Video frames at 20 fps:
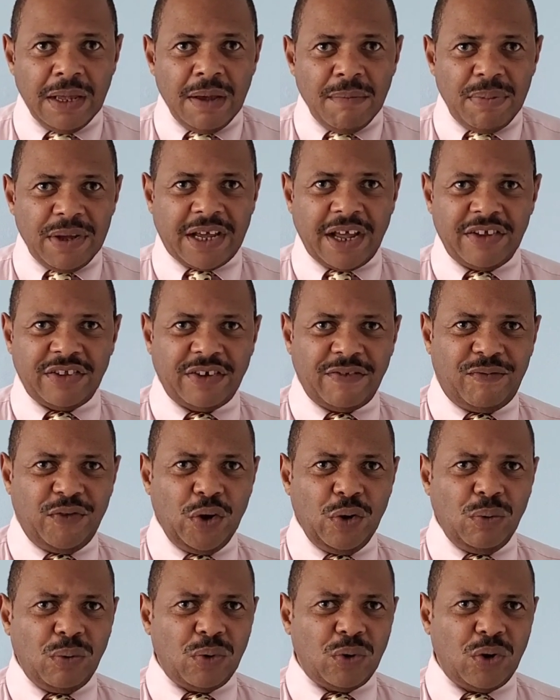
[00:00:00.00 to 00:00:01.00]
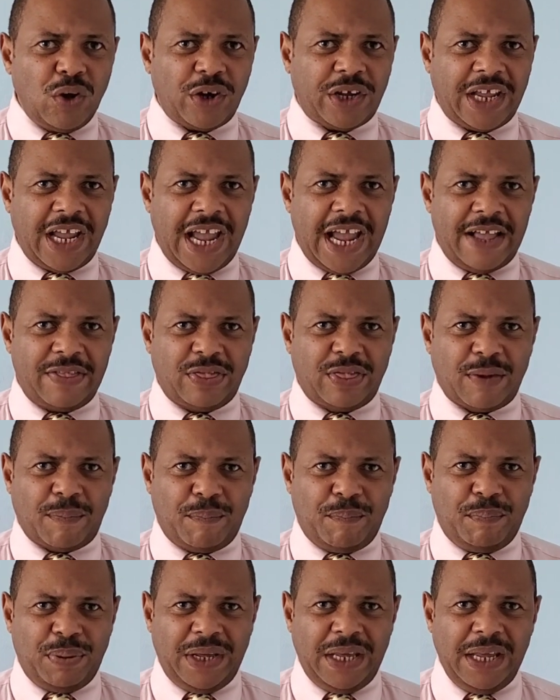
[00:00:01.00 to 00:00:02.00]
Because if you look at the
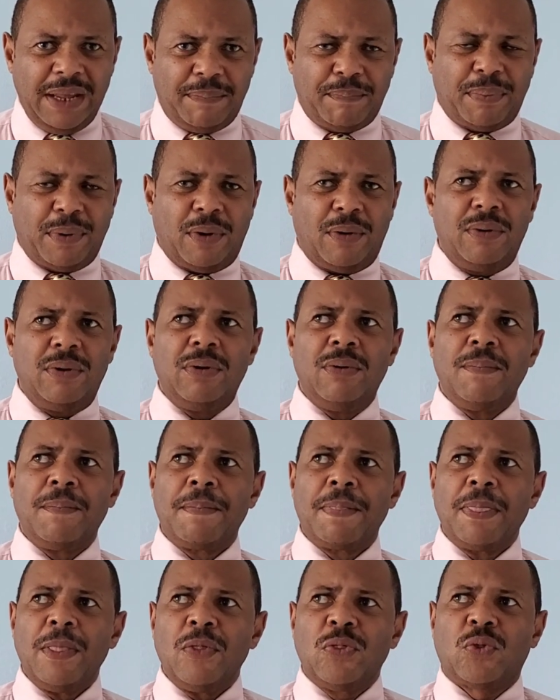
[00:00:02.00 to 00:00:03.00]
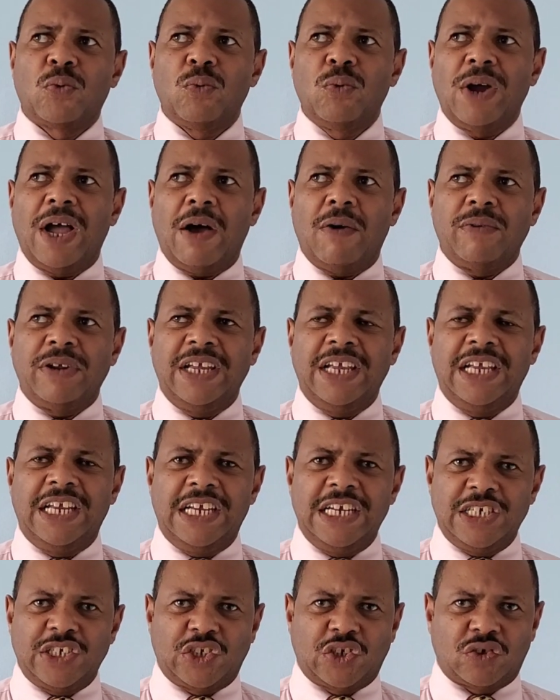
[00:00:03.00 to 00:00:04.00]
people throughout
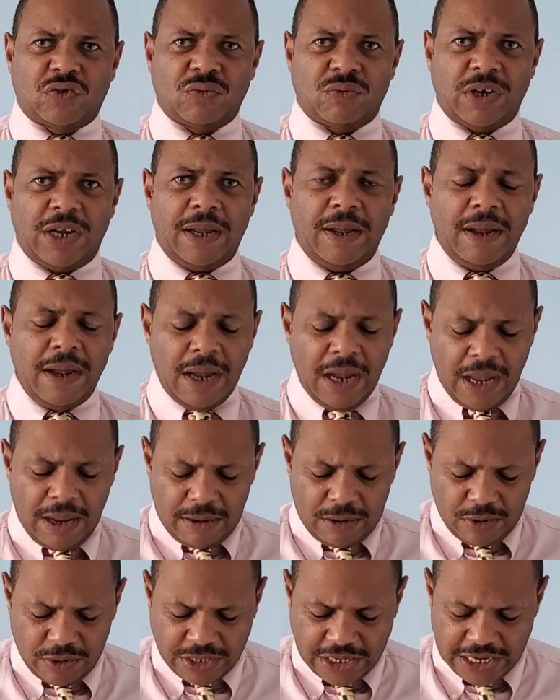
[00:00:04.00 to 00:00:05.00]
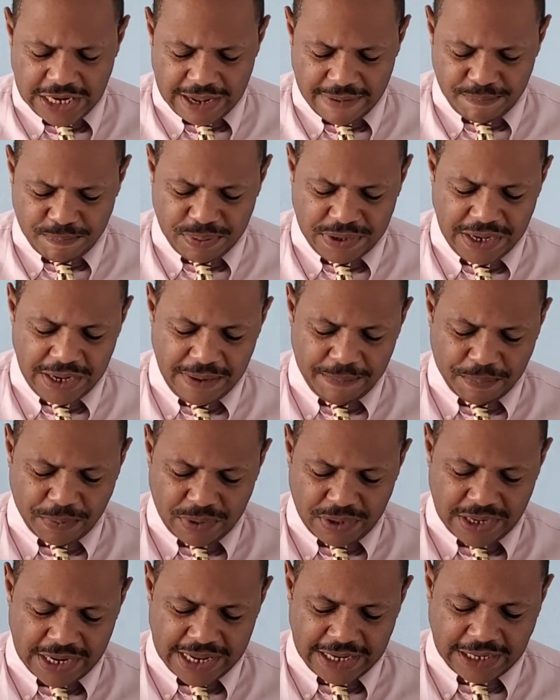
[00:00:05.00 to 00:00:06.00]
history, looking at
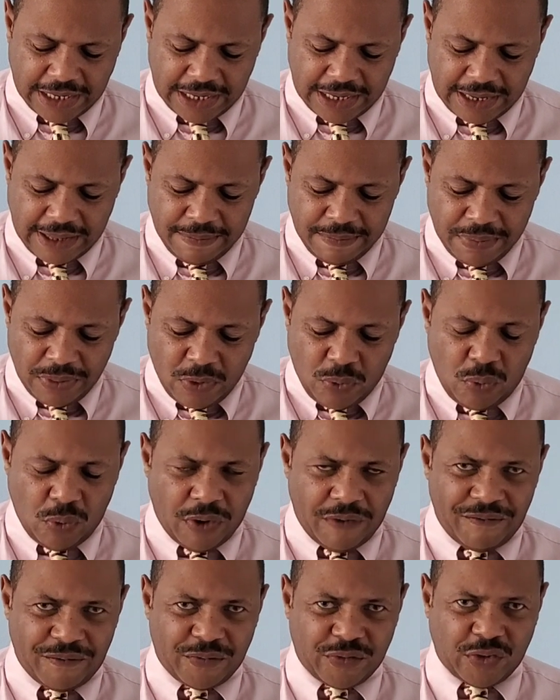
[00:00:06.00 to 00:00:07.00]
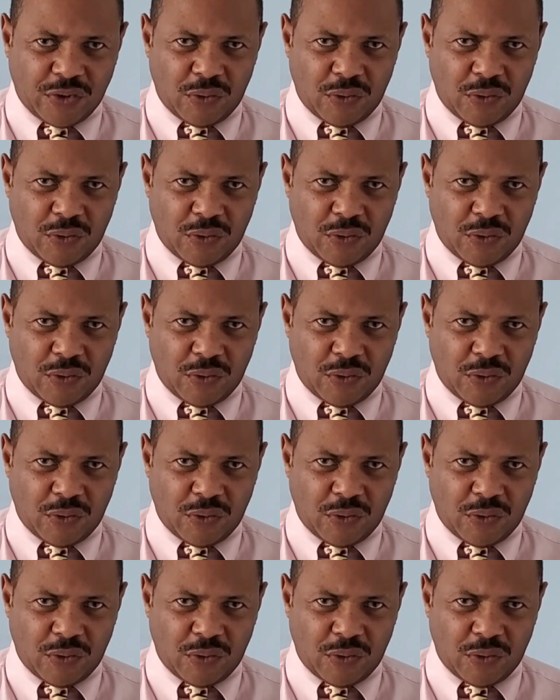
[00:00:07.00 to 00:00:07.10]
people like who were